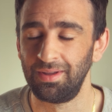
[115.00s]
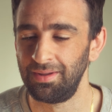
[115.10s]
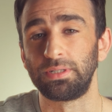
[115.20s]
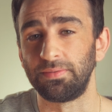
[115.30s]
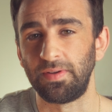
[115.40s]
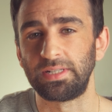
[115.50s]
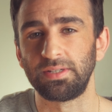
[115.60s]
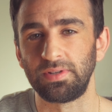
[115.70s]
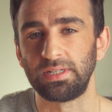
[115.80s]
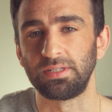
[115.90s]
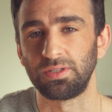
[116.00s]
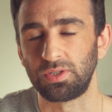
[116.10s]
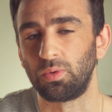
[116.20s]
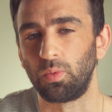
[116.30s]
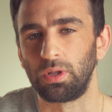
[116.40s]
But defensiveness and
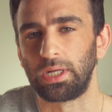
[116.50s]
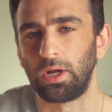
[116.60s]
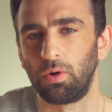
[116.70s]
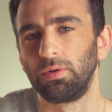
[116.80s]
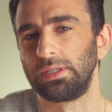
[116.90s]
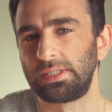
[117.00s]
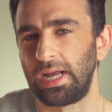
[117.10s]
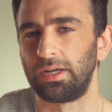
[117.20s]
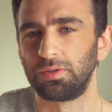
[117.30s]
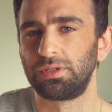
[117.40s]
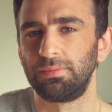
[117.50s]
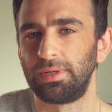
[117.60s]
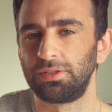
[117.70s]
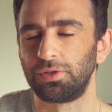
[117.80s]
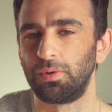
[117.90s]
stonewalling are the standouts to
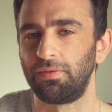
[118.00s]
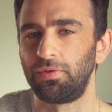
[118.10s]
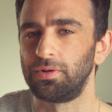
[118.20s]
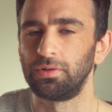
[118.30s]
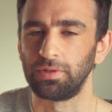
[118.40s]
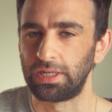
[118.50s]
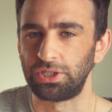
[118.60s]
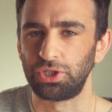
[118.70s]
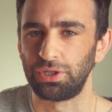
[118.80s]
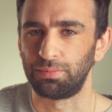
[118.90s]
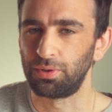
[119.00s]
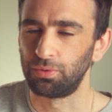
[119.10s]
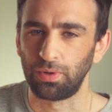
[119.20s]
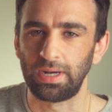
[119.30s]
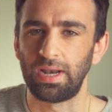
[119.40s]
me. So if you're in a relationship
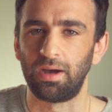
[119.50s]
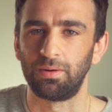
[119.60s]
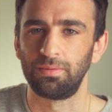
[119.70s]
right now